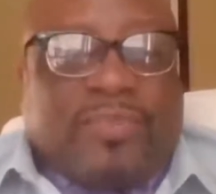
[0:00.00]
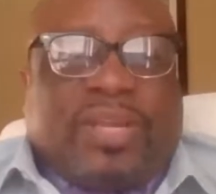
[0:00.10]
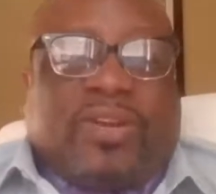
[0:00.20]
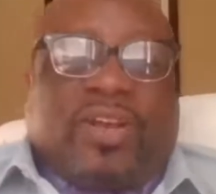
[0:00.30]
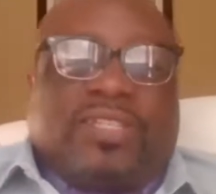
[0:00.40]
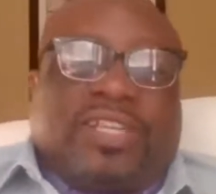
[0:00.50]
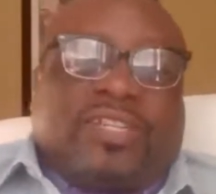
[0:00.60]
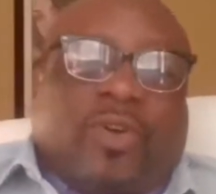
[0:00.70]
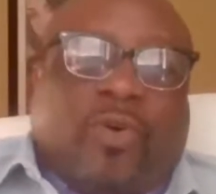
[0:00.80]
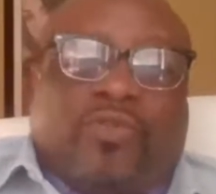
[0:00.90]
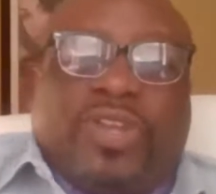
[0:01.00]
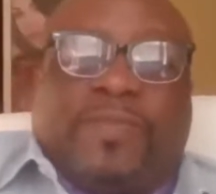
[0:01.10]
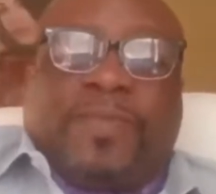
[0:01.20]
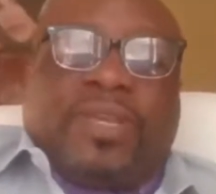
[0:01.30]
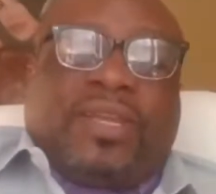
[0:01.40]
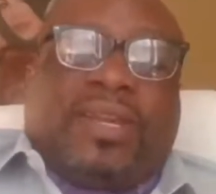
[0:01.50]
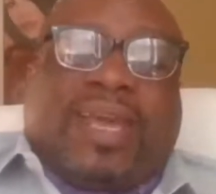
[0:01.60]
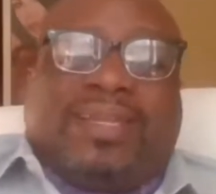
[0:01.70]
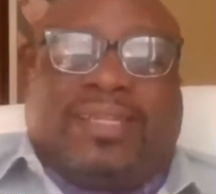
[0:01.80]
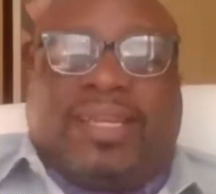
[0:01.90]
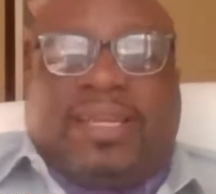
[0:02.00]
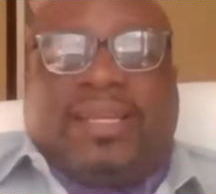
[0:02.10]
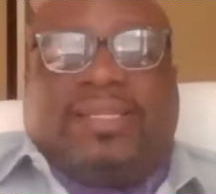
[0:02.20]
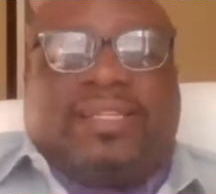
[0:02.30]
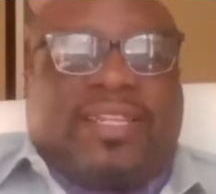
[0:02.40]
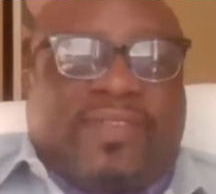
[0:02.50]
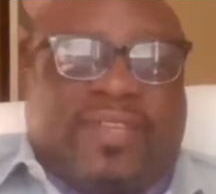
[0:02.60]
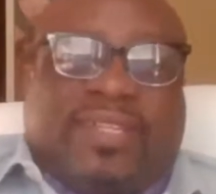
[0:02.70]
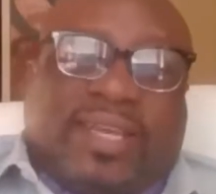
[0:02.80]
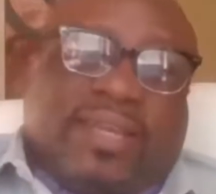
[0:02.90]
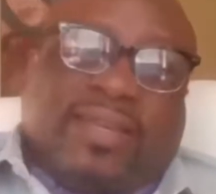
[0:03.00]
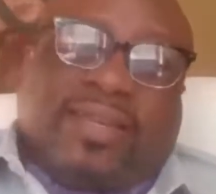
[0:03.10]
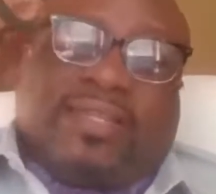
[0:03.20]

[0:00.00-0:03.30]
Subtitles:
because this COVID-19 is a serious thing.